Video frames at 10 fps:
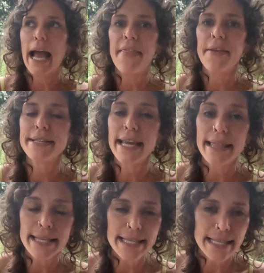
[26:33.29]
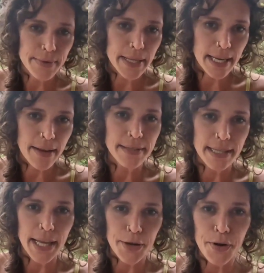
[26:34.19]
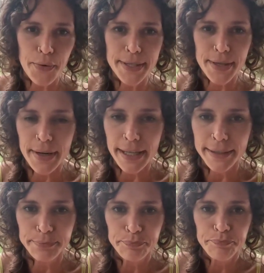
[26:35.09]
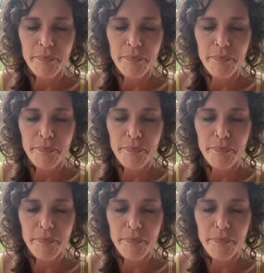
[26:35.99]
And they're saying this is really enough to let you know what's going on.